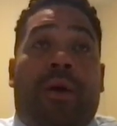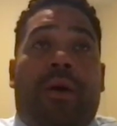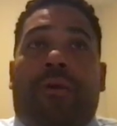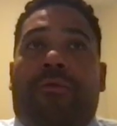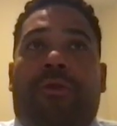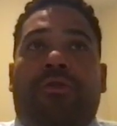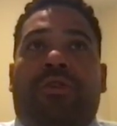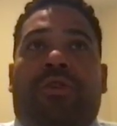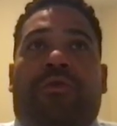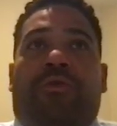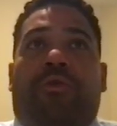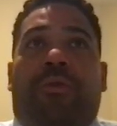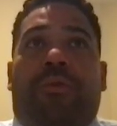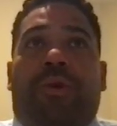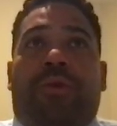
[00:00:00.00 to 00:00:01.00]
First and
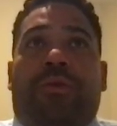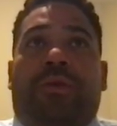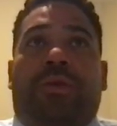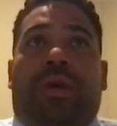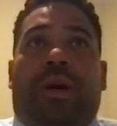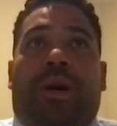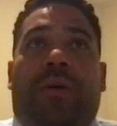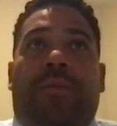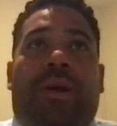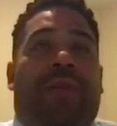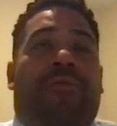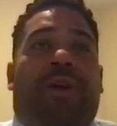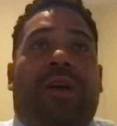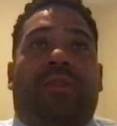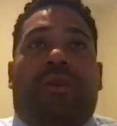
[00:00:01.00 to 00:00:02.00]
foremost, it
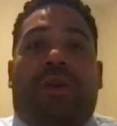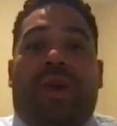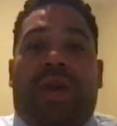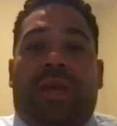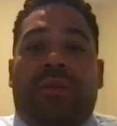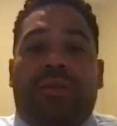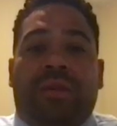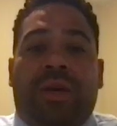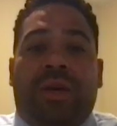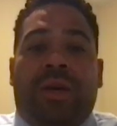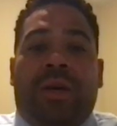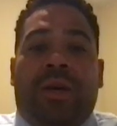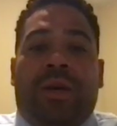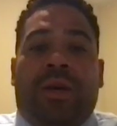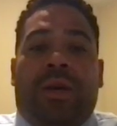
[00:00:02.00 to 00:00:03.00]
affects our kids.
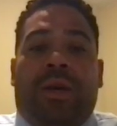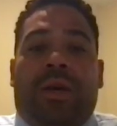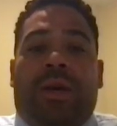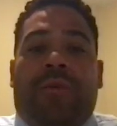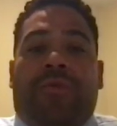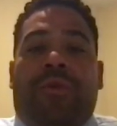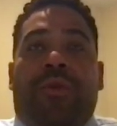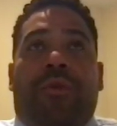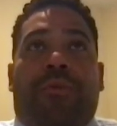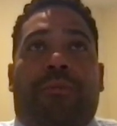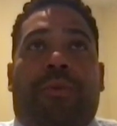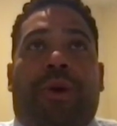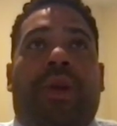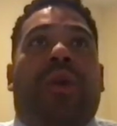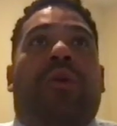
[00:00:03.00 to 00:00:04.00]
If you
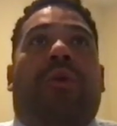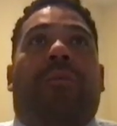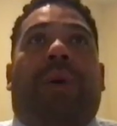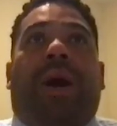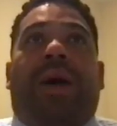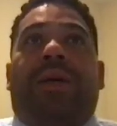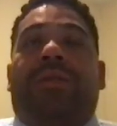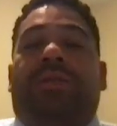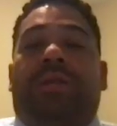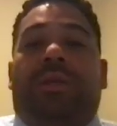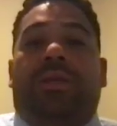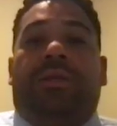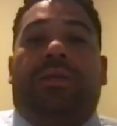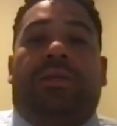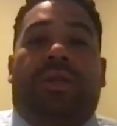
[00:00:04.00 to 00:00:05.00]
bring your
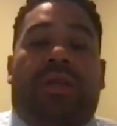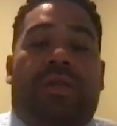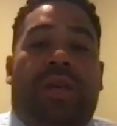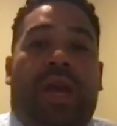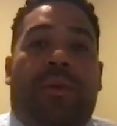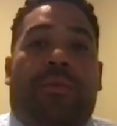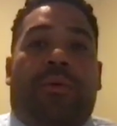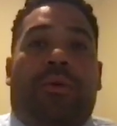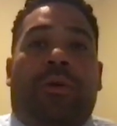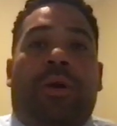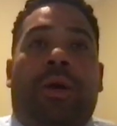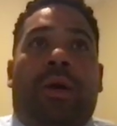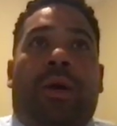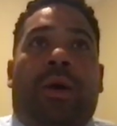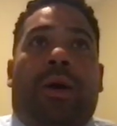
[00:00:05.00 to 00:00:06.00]
biases to the table,
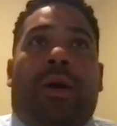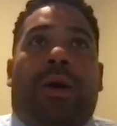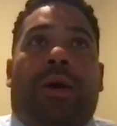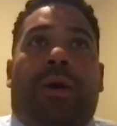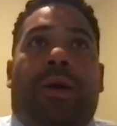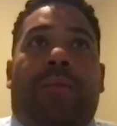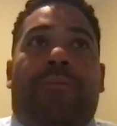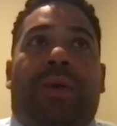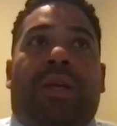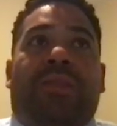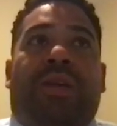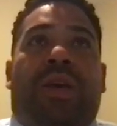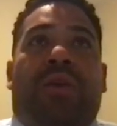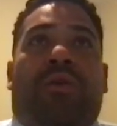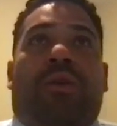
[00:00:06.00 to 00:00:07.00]
it means
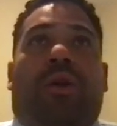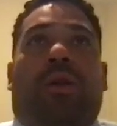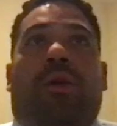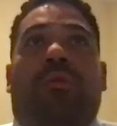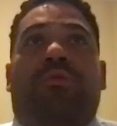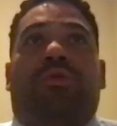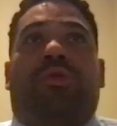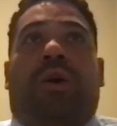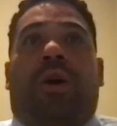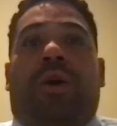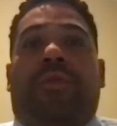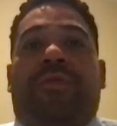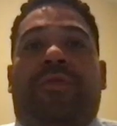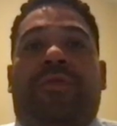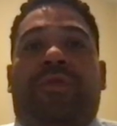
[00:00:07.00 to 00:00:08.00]
that you're closed
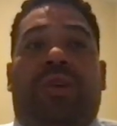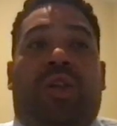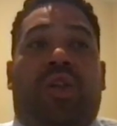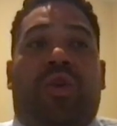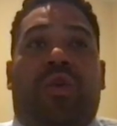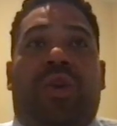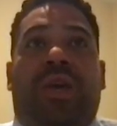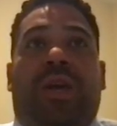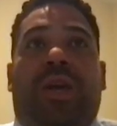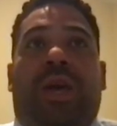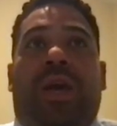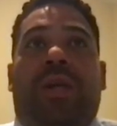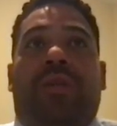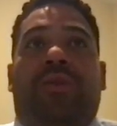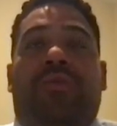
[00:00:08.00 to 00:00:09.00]
off to learning
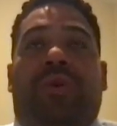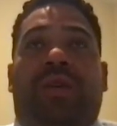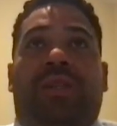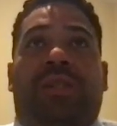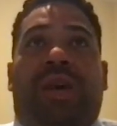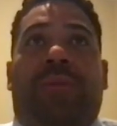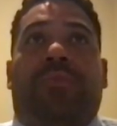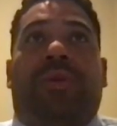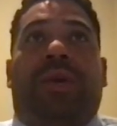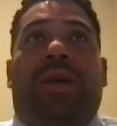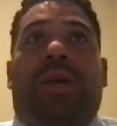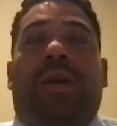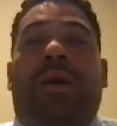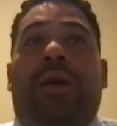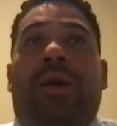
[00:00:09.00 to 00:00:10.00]
and to
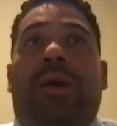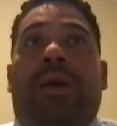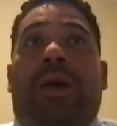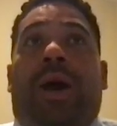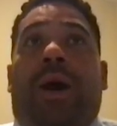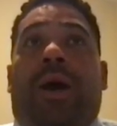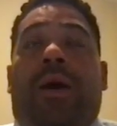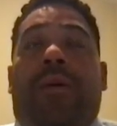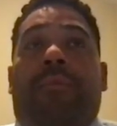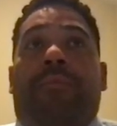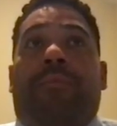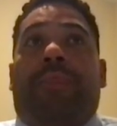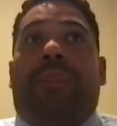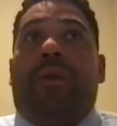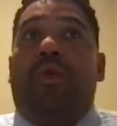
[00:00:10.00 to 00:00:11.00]
accepting
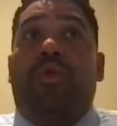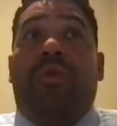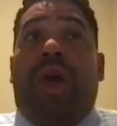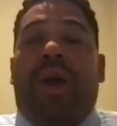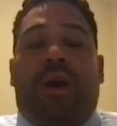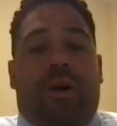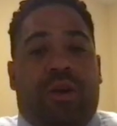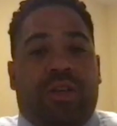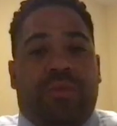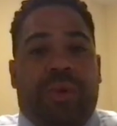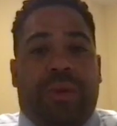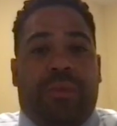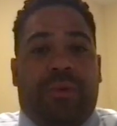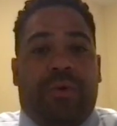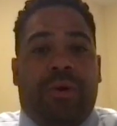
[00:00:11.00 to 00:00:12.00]
who they are as
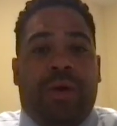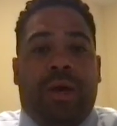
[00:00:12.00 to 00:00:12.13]
people.